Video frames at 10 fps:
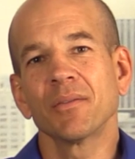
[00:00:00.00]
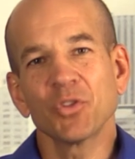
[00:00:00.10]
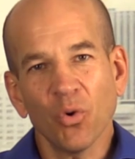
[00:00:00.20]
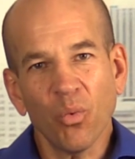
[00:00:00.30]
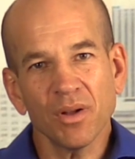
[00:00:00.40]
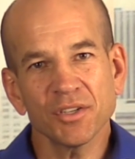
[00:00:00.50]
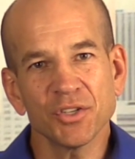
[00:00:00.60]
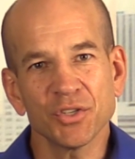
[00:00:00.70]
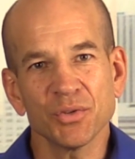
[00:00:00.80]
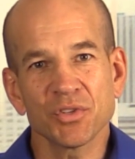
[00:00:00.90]
You'll want to
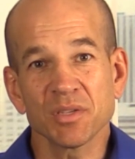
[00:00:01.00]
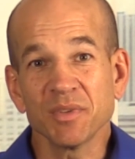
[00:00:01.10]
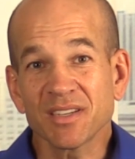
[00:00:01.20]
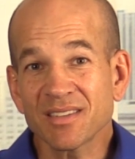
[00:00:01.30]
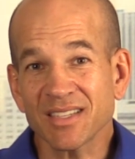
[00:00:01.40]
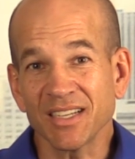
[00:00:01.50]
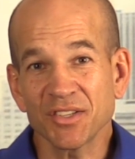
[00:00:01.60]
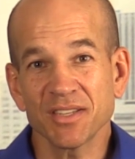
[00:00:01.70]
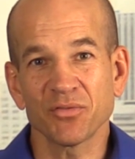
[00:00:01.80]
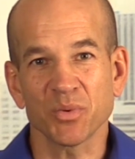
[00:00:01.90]
do some
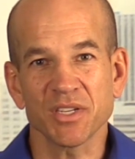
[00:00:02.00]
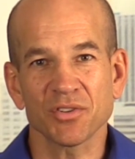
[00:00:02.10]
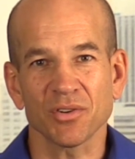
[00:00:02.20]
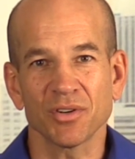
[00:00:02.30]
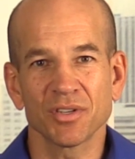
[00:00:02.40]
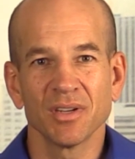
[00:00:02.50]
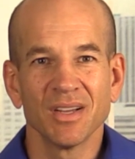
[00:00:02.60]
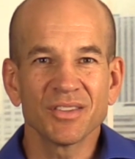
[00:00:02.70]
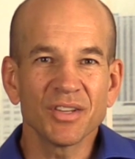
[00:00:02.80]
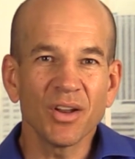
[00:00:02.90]
extensive research
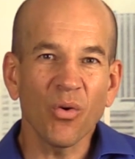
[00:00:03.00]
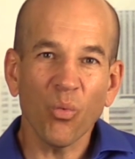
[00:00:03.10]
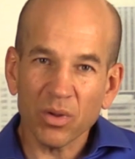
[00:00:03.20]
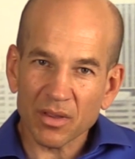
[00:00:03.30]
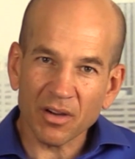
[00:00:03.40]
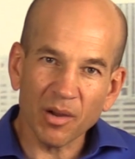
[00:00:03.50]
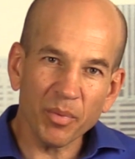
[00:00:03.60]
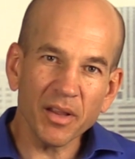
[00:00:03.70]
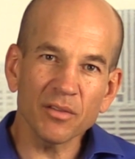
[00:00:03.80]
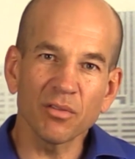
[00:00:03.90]
to know what the
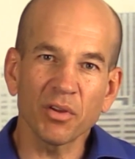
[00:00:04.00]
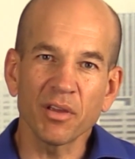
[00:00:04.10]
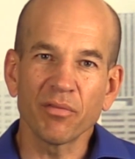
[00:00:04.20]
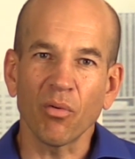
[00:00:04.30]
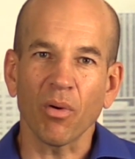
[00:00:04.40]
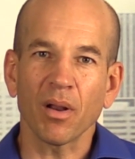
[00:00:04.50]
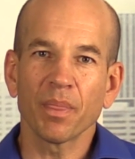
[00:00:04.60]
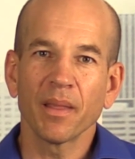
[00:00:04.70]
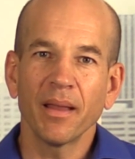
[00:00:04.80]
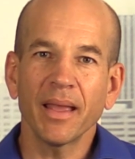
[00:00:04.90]
company is looking for.
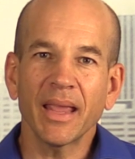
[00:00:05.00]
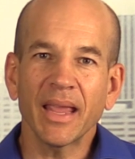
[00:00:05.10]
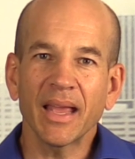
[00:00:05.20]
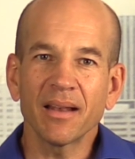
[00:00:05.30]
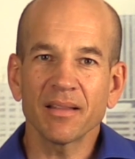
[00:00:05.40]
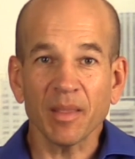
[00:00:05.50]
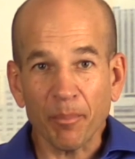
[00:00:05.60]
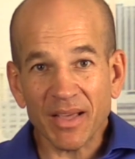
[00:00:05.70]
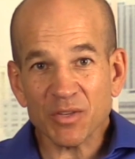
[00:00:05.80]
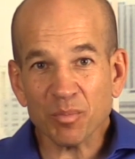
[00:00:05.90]
And the
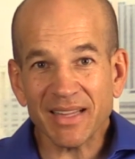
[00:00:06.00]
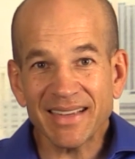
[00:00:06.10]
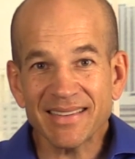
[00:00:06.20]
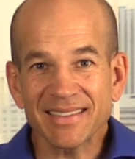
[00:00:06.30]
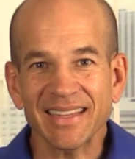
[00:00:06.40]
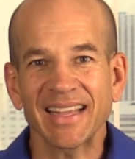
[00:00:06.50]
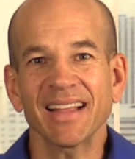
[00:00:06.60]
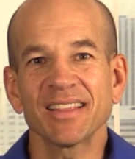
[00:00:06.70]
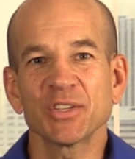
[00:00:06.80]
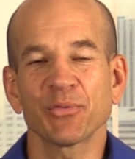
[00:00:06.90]
best place to
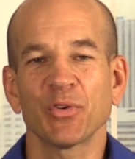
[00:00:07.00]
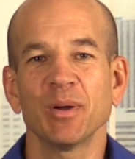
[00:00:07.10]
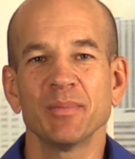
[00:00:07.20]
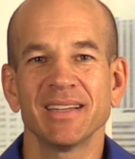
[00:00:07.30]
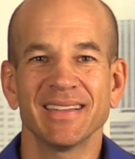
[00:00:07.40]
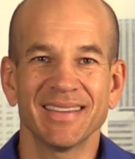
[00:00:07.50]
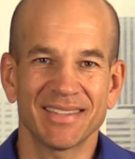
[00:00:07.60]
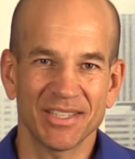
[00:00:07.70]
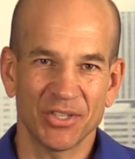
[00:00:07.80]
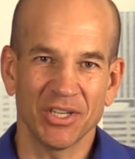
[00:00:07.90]
get this from
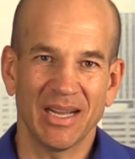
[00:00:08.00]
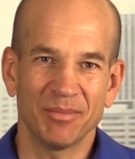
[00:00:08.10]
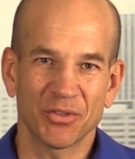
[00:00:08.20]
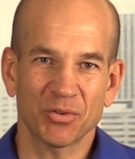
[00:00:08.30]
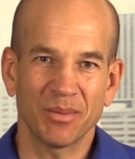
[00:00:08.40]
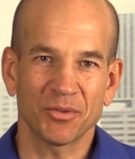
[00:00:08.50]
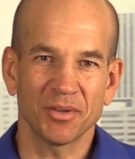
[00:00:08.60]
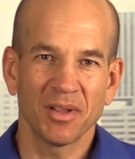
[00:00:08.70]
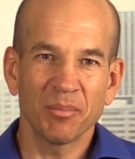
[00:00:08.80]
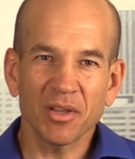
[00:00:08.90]
is the job description
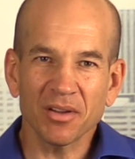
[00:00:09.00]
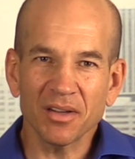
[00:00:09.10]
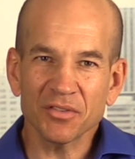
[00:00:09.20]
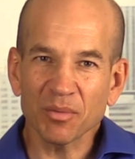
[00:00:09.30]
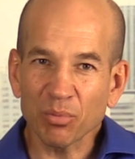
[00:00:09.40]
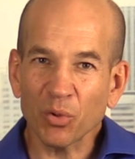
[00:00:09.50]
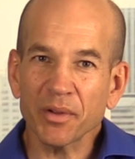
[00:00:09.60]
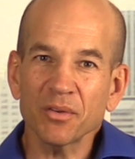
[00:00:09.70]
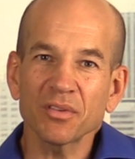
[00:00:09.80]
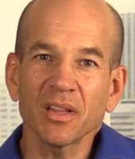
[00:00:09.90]
because
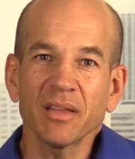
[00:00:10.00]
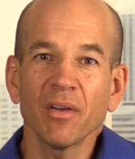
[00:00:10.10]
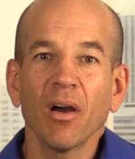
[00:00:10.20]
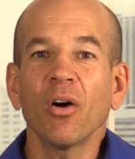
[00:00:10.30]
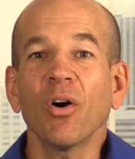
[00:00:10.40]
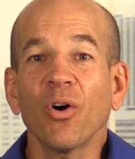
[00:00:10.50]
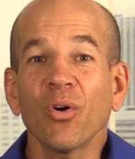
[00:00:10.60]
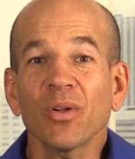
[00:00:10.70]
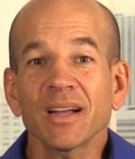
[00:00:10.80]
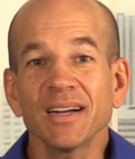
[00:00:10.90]
employers leave
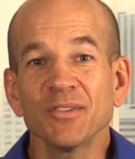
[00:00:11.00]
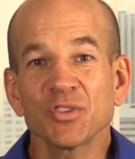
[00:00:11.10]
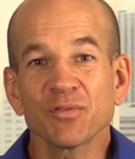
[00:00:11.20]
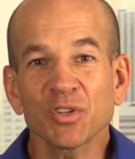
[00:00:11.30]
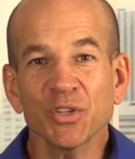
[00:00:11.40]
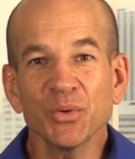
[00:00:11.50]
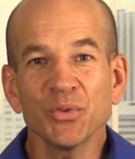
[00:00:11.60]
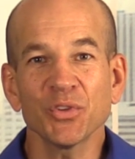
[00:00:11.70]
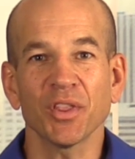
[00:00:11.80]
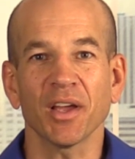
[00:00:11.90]
all kinds of
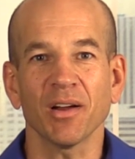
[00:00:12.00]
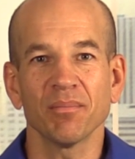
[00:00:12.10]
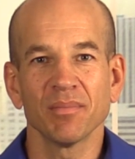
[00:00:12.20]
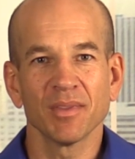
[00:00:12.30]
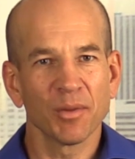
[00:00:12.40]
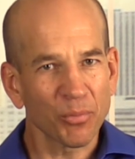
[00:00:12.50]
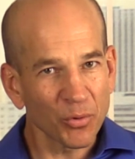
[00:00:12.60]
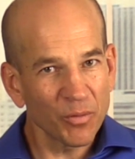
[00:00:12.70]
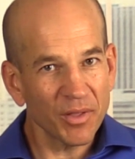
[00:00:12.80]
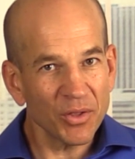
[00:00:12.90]
clues in there.
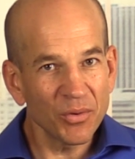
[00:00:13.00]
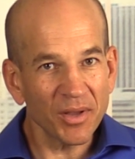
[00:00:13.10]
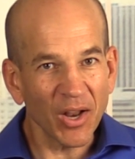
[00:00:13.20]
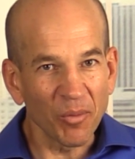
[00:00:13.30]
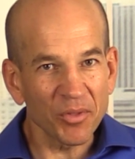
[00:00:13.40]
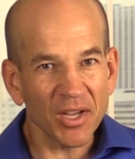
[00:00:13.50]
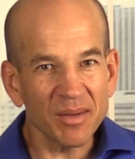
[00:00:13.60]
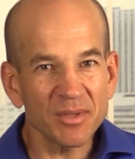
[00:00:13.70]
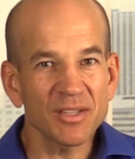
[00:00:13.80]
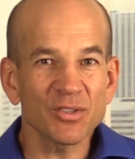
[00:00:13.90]
Prove that you can help the
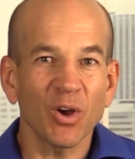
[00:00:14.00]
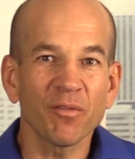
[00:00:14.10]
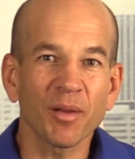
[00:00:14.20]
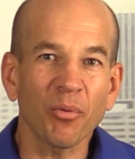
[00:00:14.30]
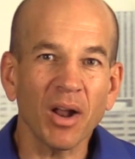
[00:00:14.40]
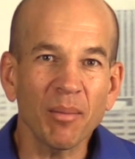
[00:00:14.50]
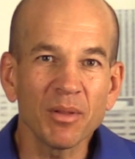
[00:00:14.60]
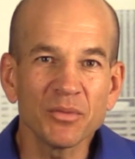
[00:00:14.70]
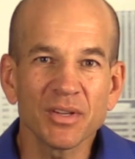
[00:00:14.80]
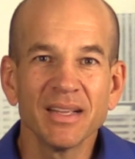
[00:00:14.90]
company solve their
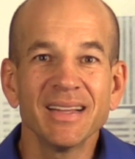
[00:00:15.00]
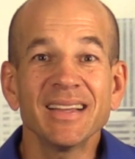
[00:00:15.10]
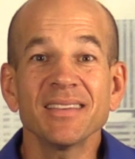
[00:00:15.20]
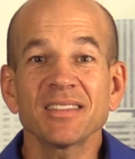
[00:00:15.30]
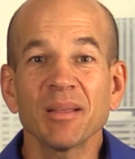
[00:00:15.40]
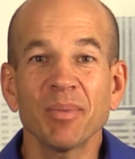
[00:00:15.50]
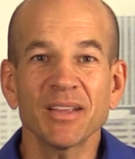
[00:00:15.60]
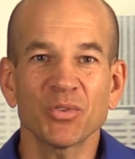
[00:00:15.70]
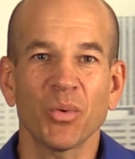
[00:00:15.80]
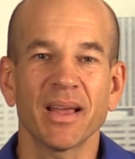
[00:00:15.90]
problems is the
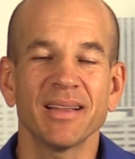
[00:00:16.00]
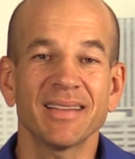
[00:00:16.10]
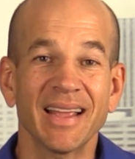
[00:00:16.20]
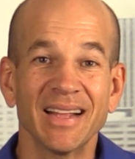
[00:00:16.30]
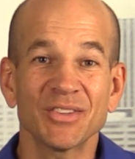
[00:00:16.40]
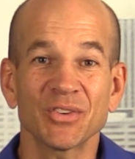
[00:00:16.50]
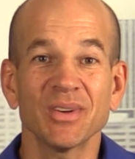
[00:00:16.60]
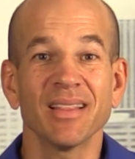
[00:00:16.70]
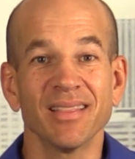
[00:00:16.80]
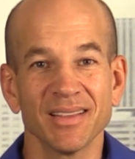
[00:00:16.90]
best way to
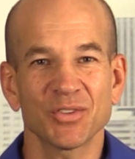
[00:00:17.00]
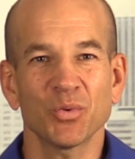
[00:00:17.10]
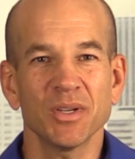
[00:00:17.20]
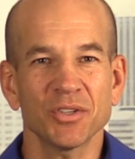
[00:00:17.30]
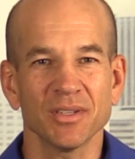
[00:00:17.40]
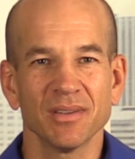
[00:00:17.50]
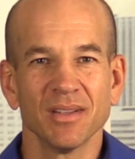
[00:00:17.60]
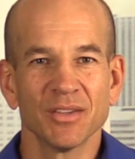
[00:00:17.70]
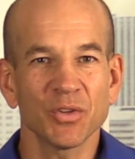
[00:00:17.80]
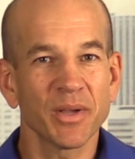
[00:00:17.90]
answer this question.
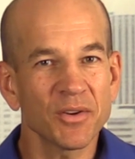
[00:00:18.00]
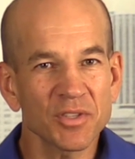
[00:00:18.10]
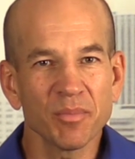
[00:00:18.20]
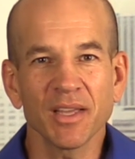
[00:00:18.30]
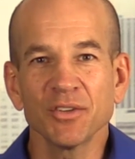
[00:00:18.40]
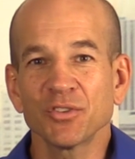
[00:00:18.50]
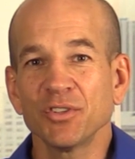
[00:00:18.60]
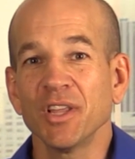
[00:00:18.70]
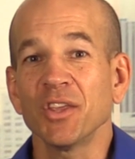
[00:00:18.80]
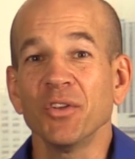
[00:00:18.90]
So here's some things
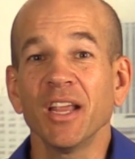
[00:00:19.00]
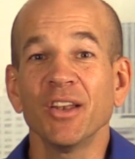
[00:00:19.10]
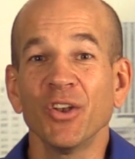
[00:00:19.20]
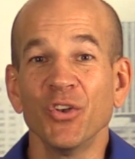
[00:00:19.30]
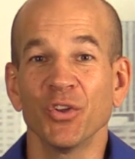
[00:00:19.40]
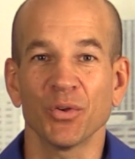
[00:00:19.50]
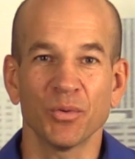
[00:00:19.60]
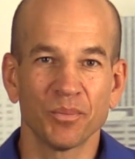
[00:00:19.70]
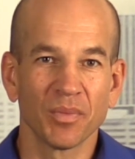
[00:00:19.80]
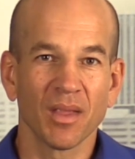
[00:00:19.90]
that you need to do
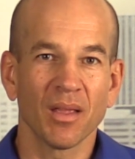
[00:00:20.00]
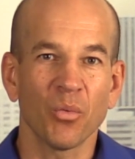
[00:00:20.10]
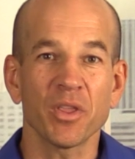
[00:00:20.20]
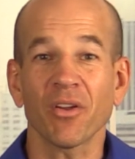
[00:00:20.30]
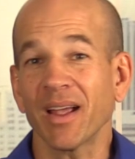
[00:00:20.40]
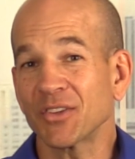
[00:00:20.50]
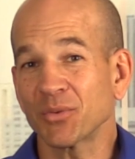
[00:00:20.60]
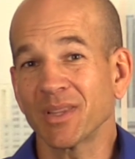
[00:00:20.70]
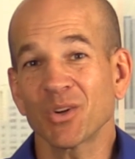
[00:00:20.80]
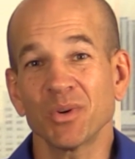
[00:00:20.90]
when you're
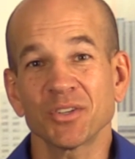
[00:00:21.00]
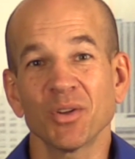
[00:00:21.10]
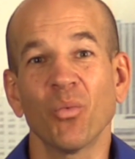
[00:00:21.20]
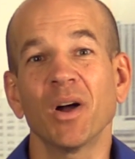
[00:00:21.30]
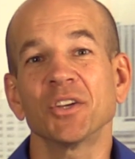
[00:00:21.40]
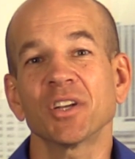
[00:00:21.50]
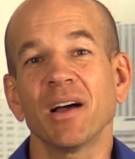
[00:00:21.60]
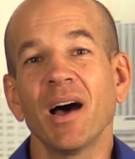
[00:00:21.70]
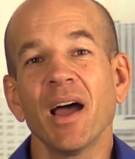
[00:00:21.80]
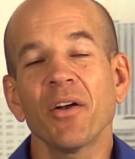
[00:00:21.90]
answering the question, why should
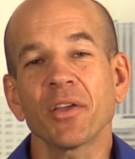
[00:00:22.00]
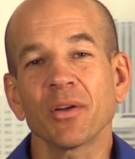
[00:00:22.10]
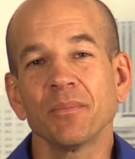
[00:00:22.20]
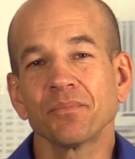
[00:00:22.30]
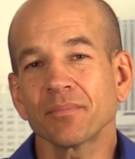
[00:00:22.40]
I hire you?